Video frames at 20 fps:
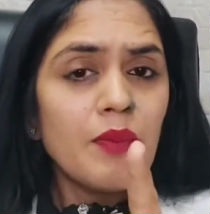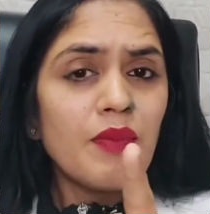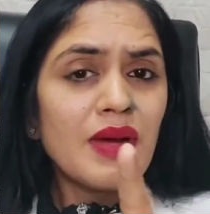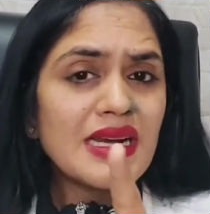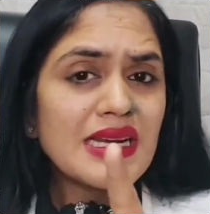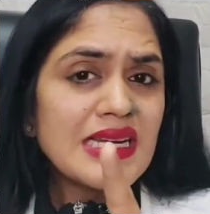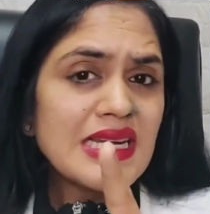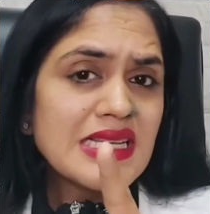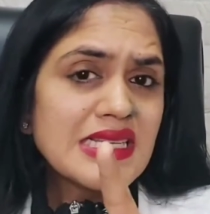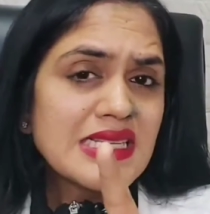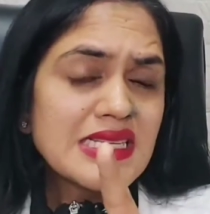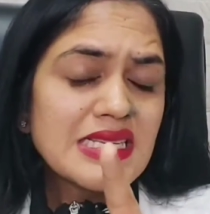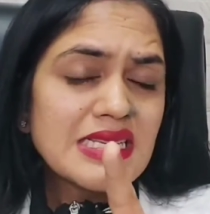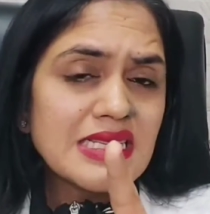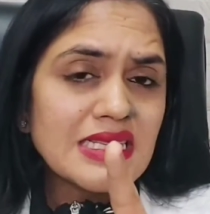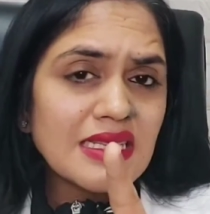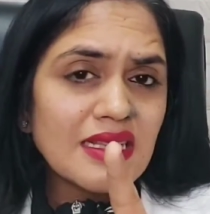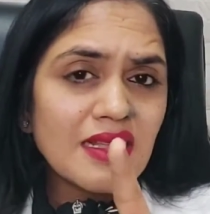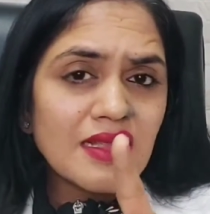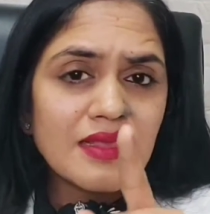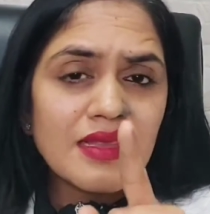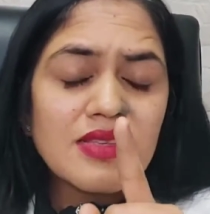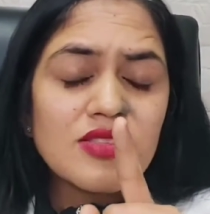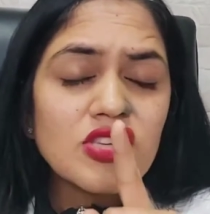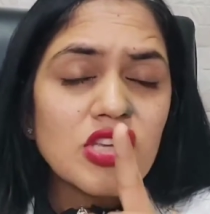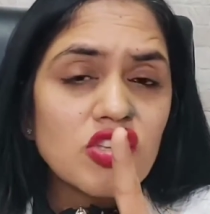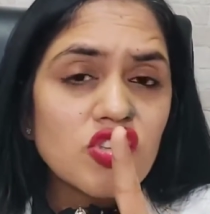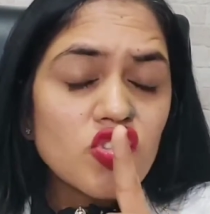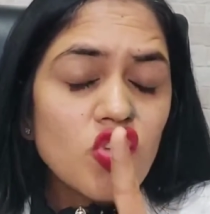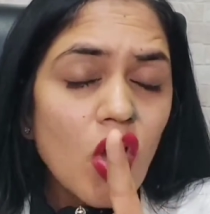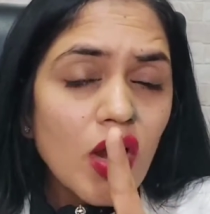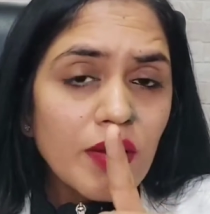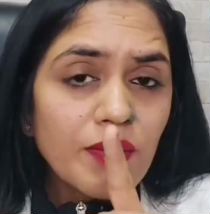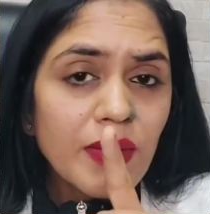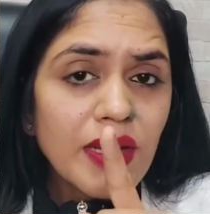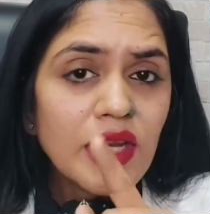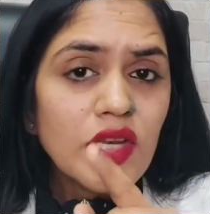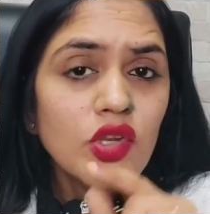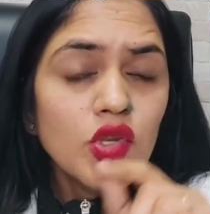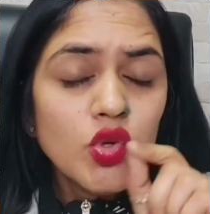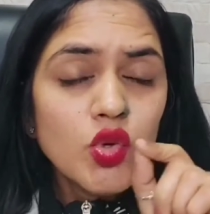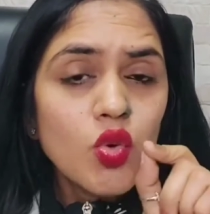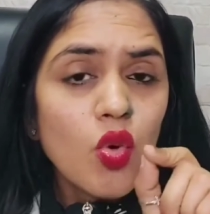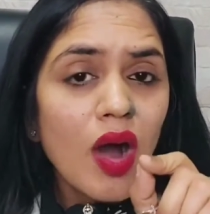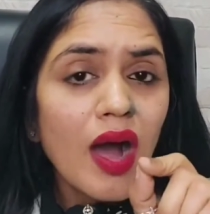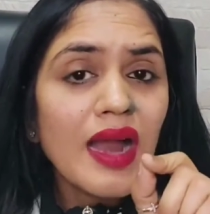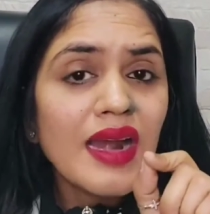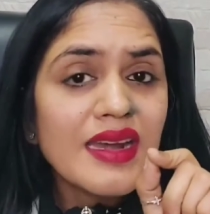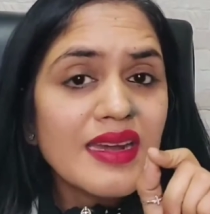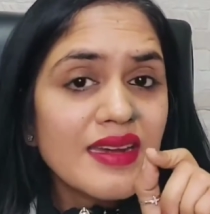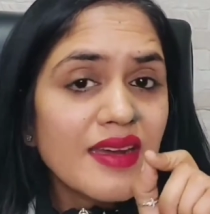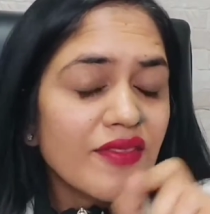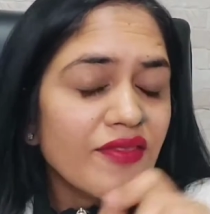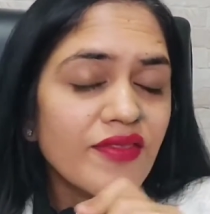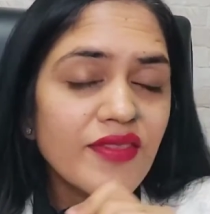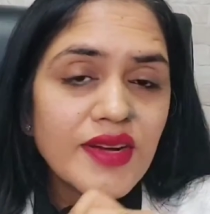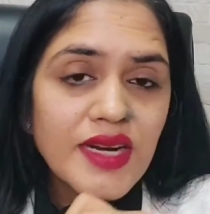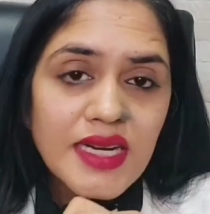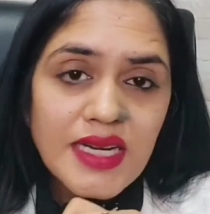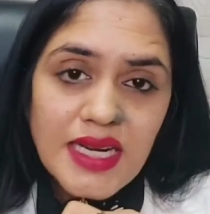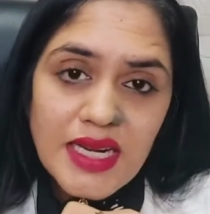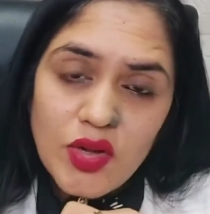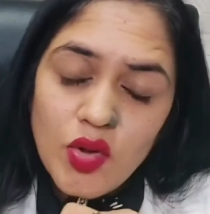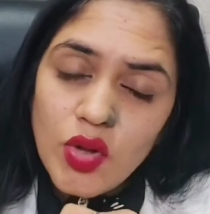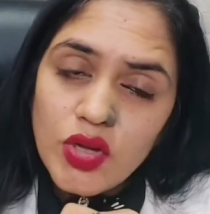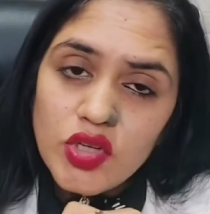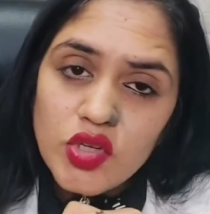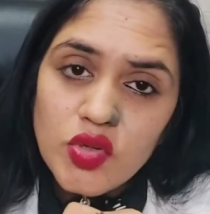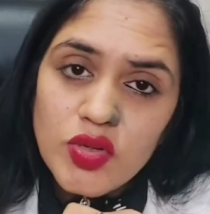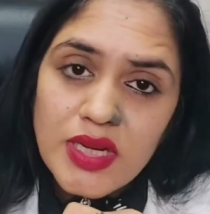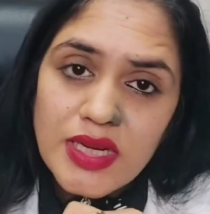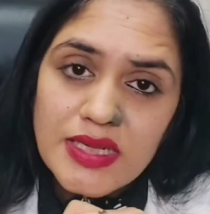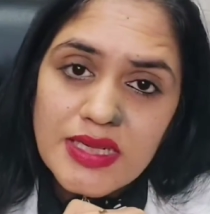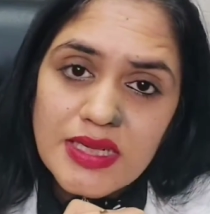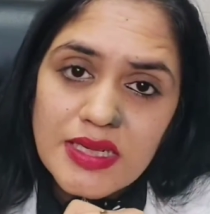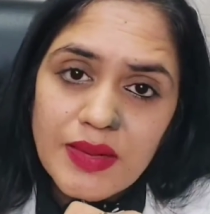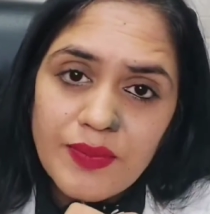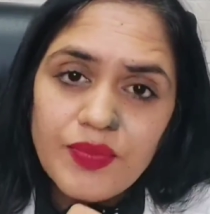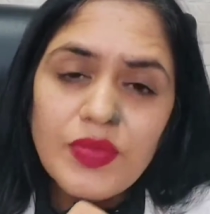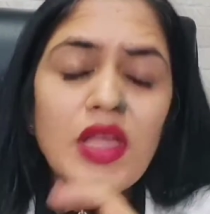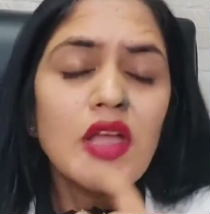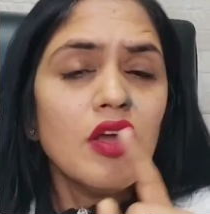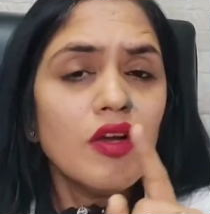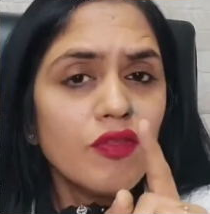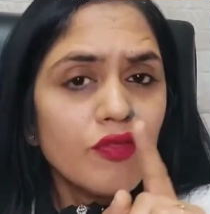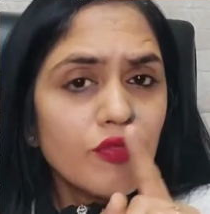But listen, this does not mean you are definitely going to get it.